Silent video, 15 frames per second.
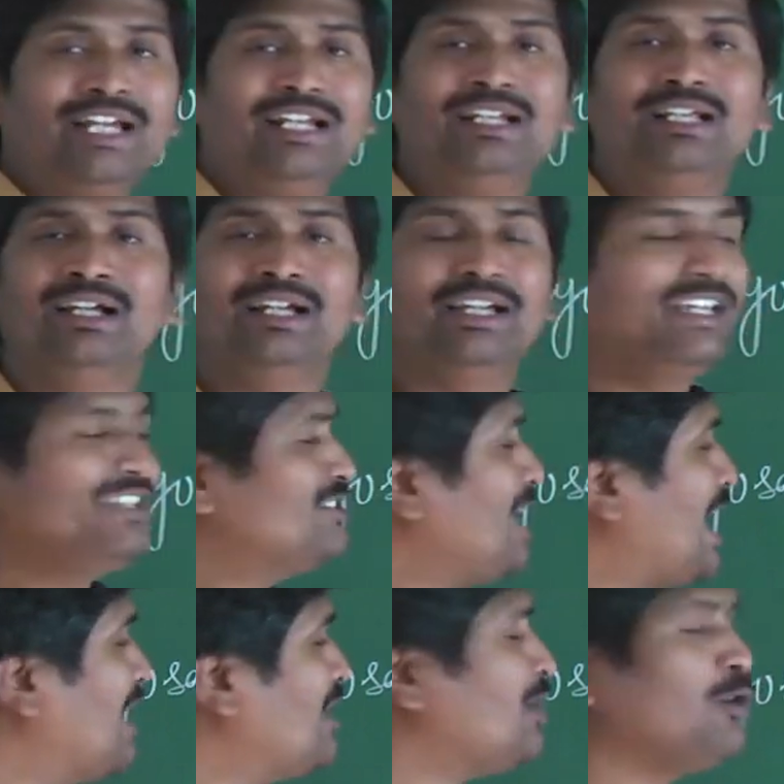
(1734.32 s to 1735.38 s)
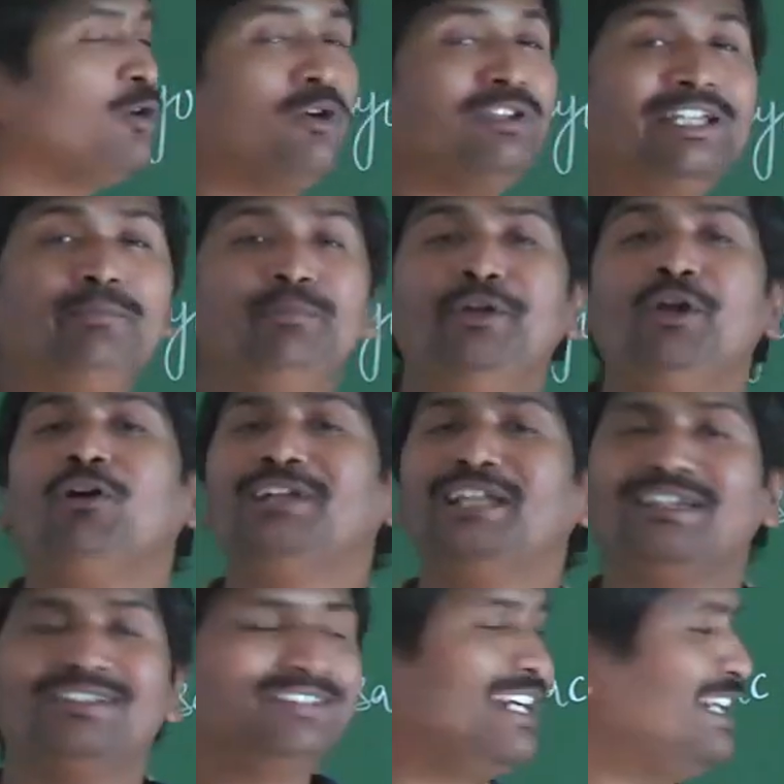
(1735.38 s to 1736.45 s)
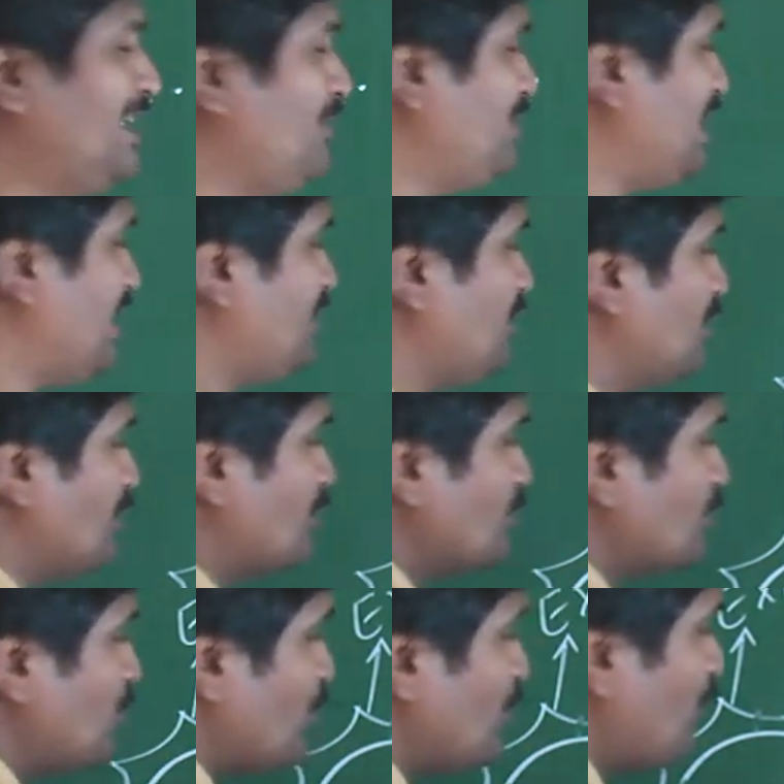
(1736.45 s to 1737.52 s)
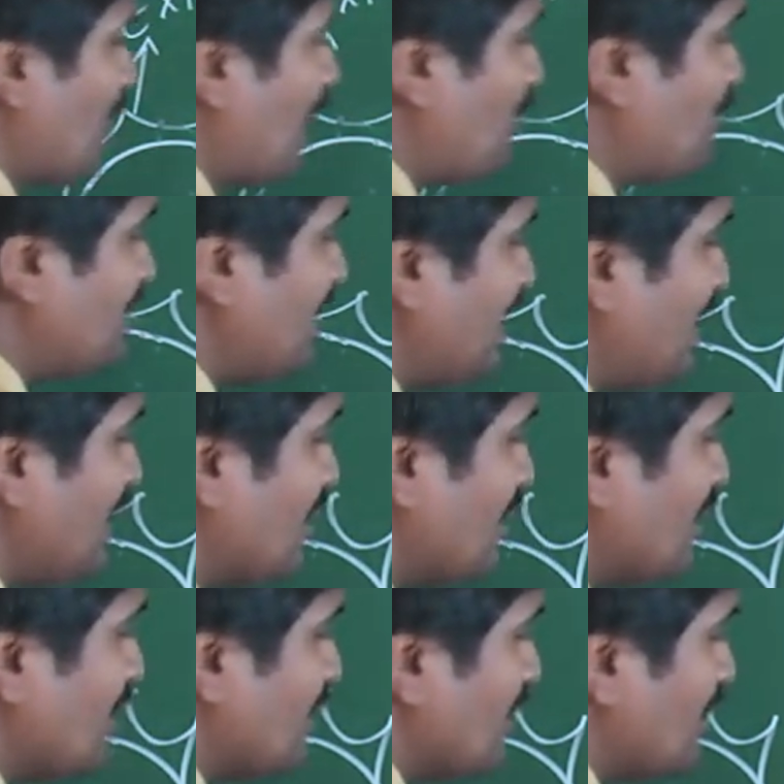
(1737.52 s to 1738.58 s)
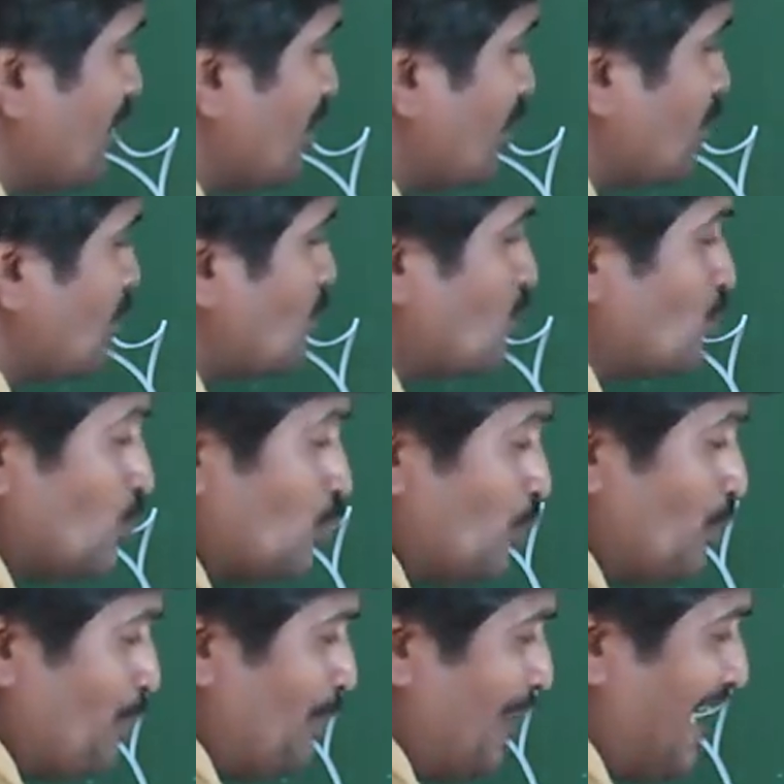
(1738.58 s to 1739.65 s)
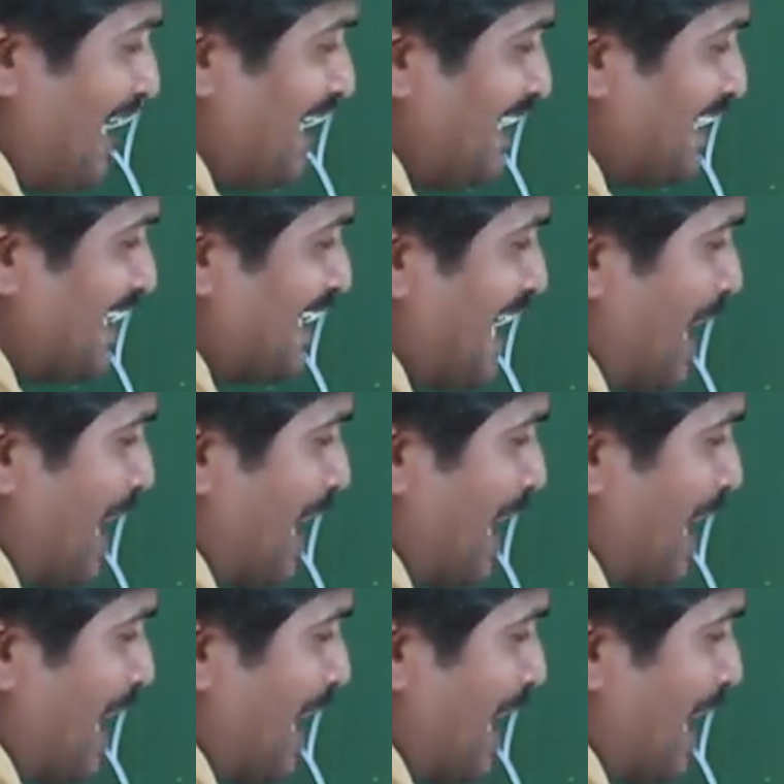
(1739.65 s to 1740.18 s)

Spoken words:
cell is undergo the meiotic cell division to form the two male